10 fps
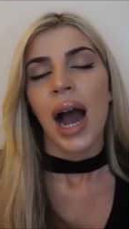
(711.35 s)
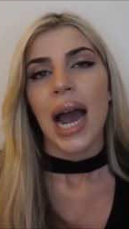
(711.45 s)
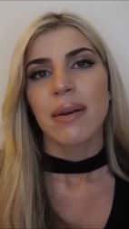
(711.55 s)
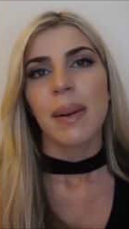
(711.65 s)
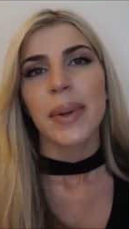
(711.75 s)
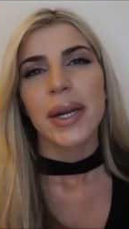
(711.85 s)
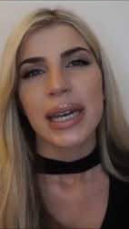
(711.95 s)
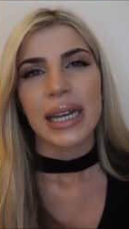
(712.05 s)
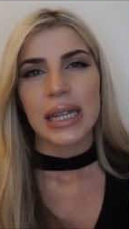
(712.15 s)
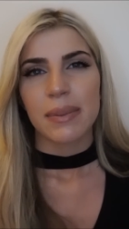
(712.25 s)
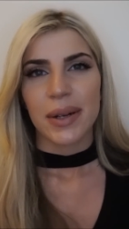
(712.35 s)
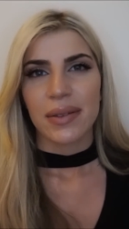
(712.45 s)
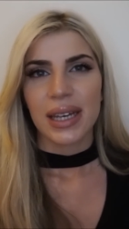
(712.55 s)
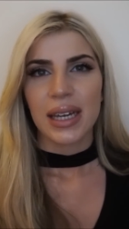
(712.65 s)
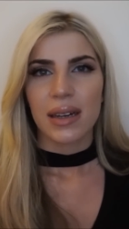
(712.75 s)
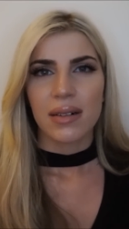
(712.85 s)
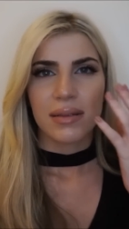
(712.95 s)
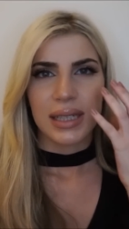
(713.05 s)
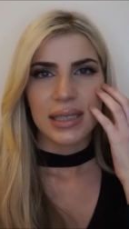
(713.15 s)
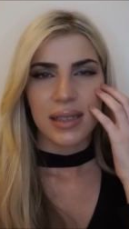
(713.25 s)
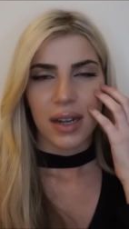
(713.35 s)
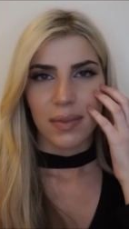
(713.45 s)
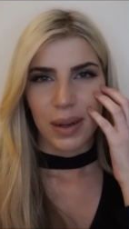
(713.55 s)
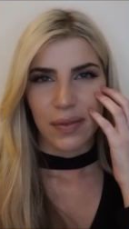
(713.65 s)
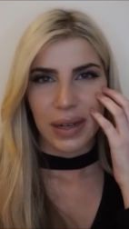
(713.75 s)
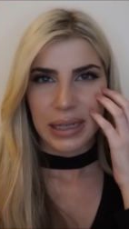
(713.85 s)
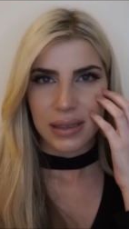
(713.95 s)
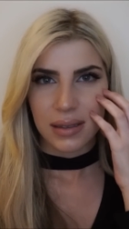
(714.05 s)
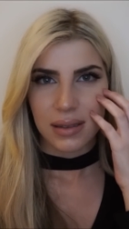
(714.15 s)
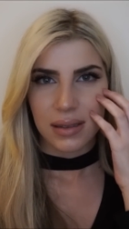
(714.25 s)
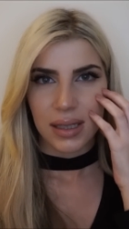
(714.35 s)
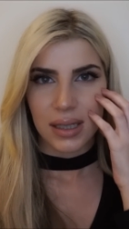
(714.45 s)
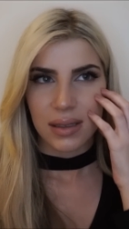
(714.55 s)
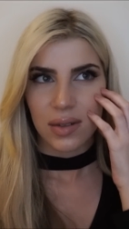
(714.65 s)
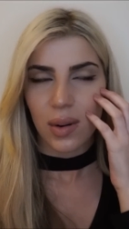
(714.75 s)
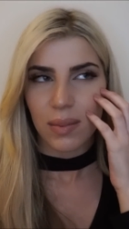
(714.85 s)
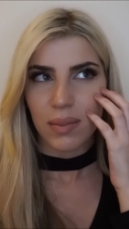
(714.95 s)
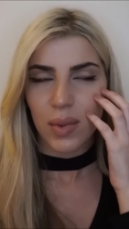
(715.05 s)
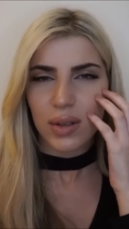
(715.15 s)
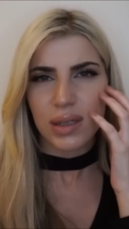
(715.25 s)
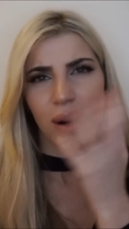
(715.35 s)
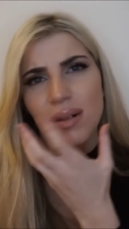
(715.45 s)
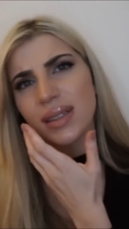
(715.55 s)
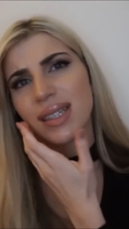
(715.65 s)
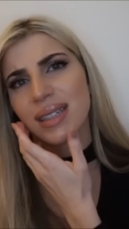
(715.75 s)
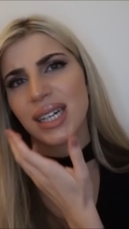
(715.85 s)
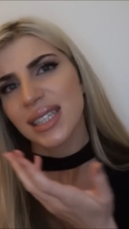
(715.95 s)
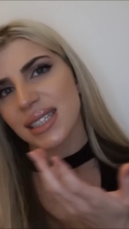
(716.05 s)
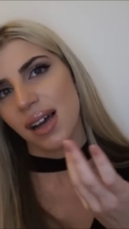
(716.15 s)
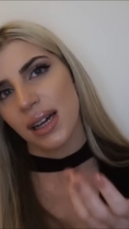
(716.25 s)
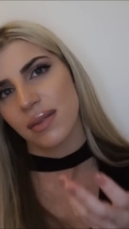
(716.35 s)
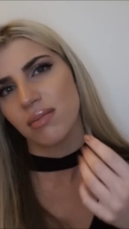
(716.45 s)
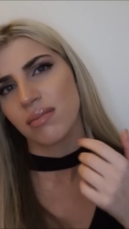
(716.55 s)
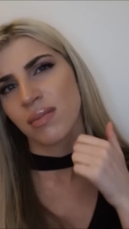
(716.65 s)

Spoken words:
I remember looking in the mirror and thinking, oh, this side of my face is quite more swollen than the other side.